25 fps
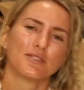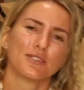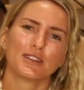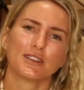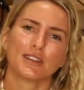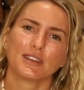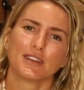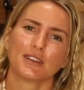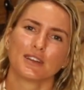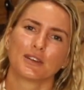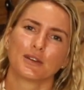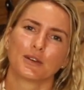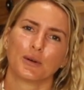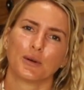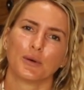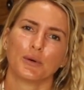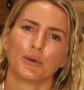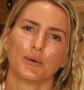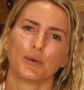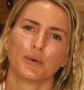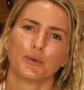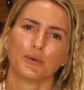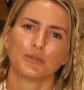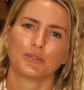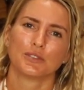really
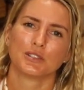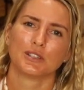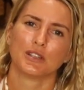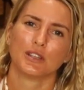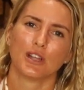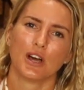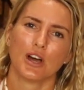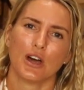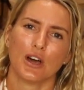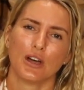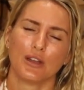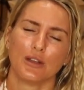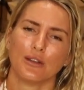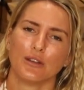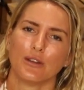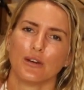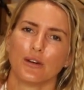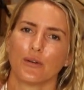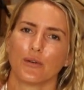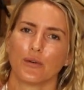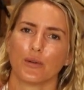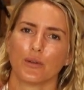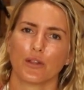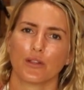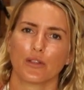cool to learn
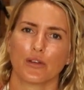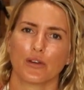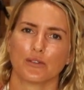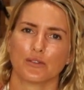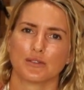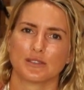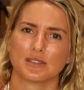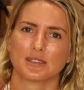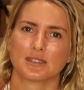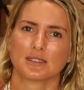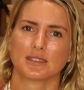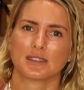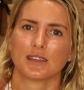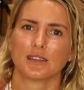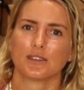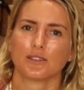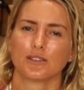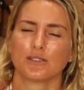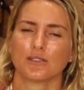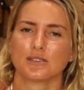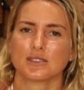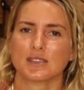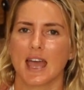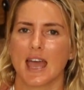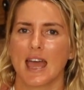all of those
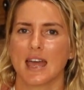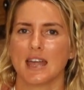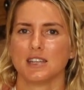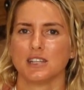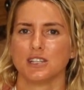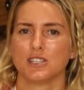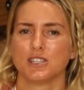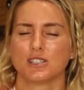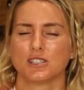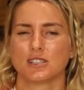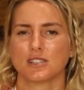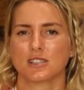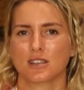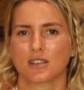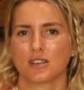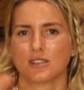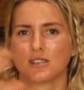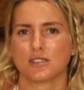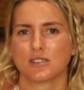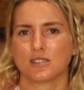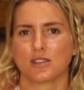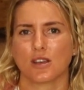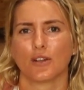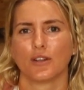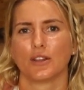skills and just
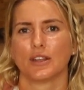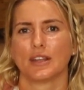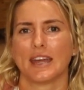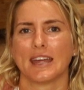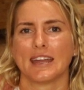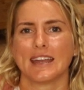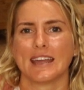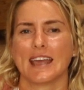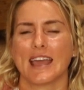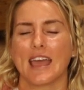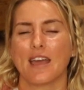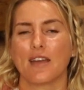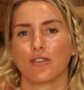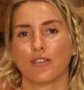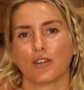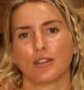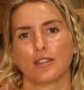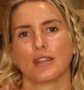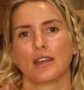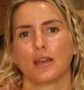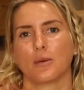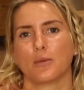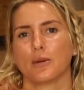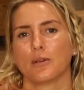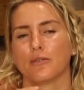consolidating
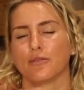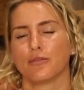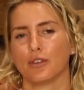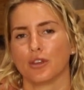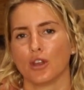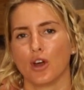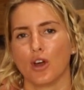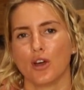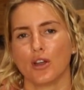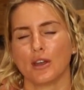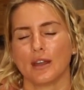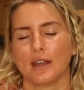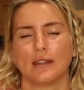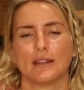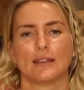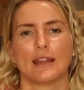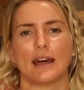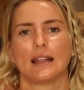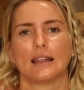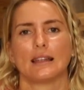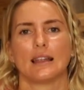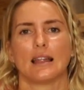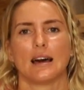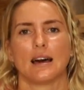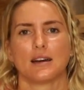everything we've learned in
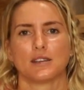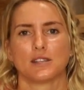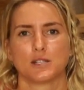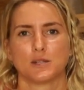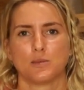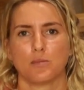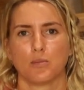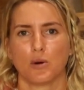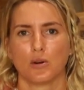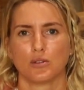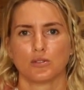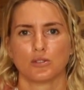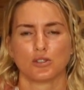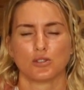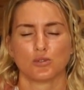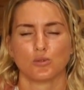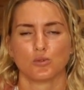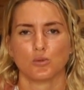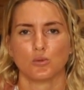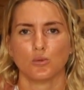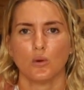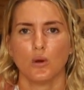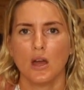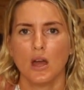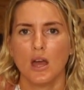that last
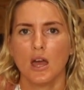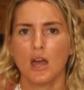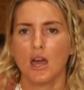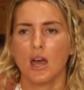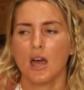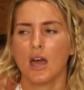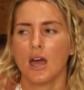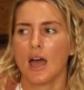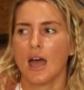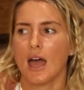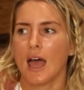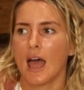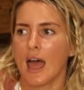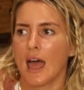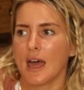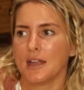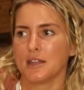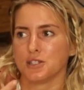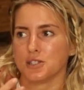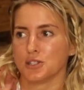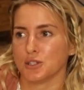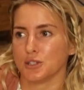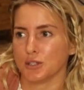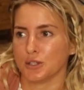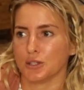module
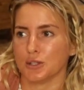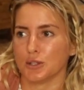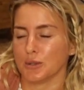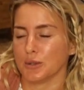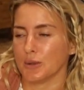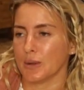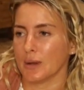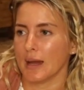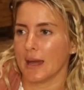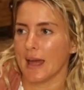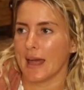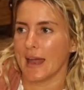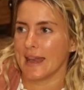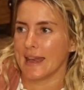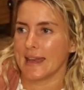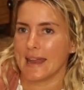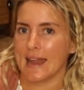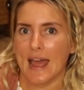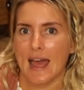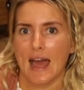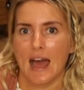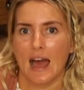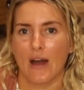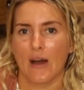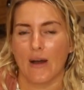to
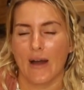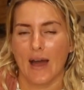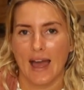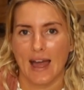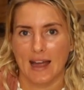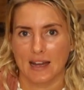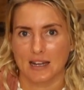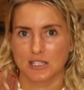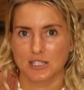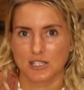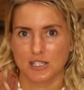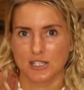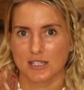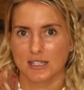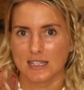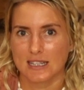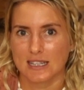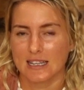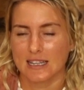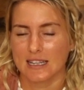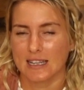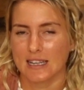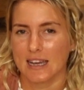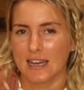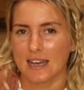now
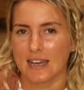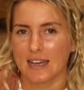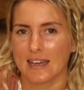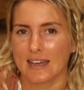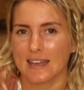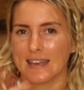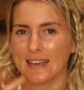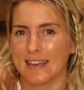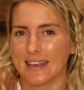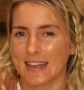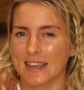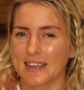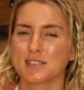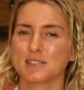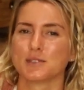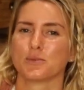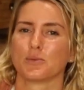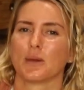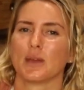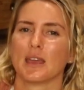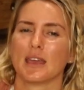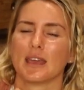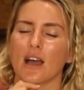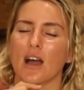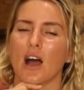actually next
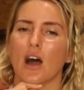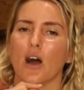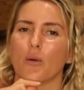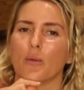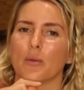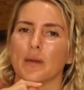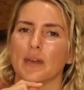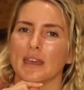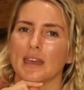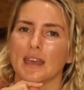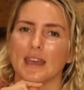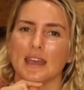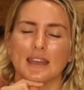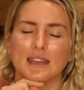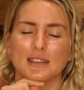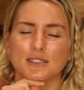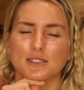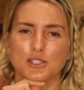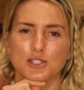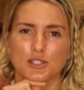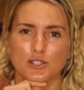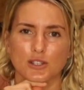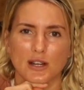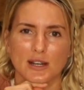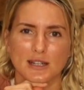week I'll be
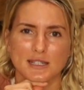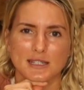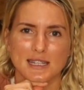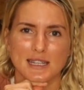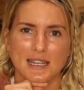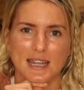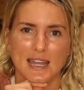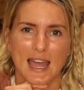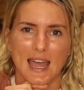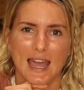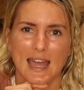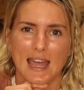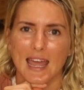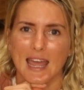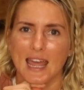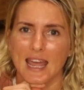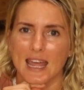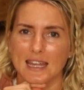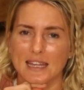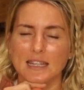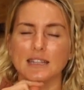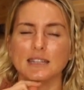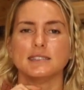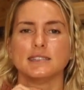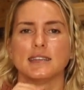instructing
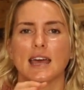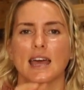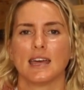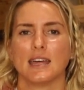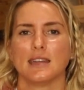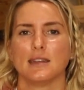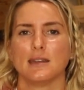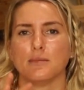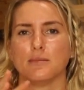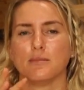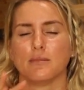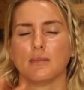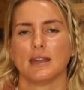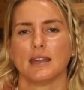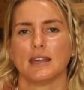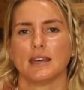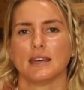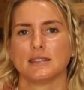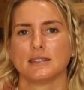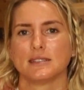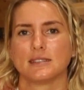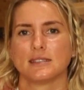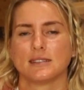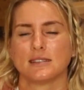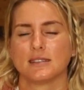a
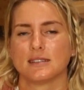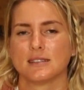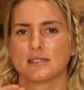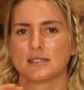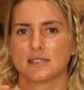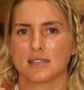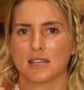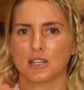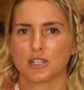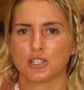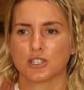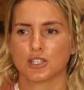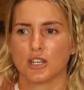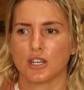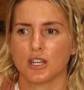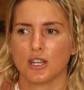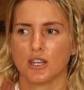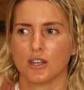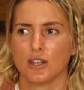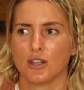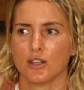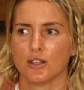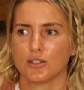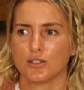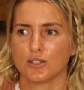10-minute session
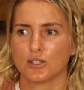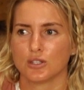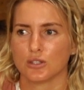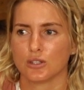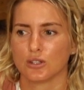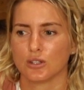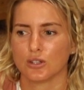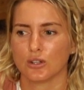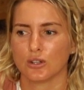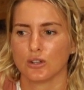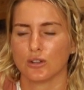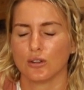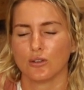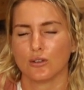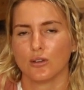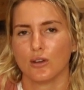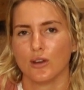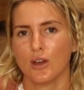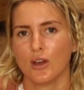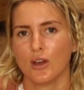to